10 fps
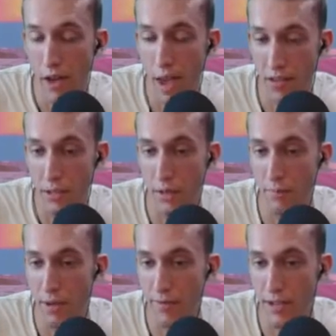And there's a little
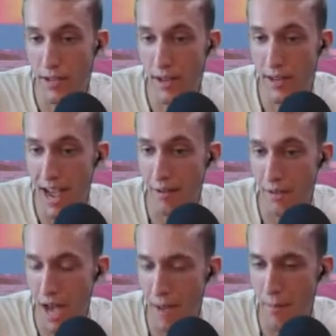bit of a
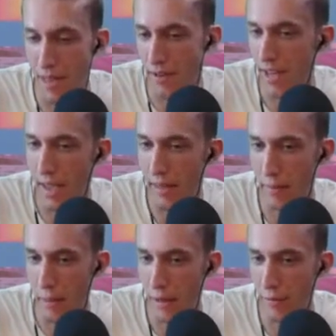downtime. And then,
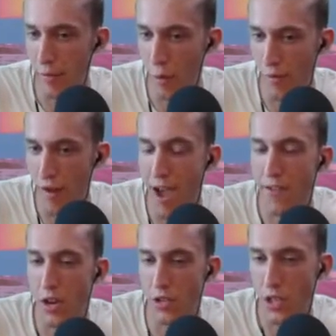maybe like 4 or 5
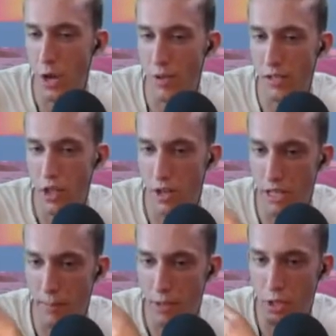years ago, he started to
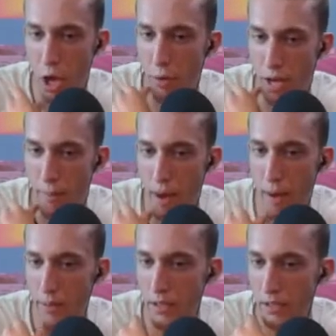dip his toe into hip
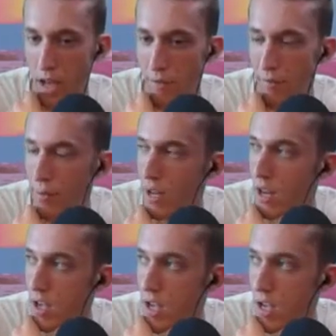hop and stuff. But
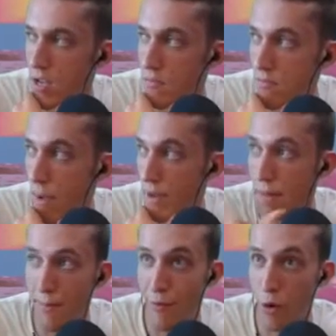I mean,
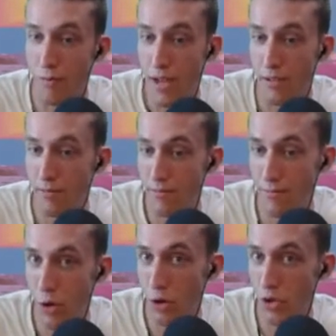he performed at
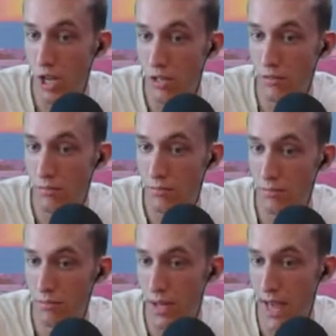Coachella
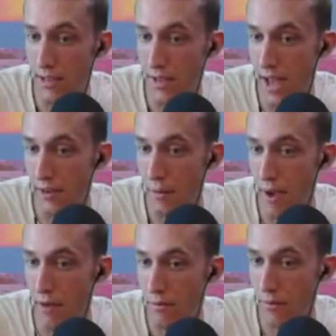and has Dad come
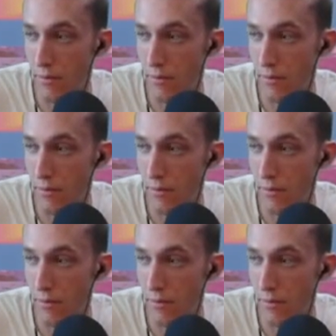out.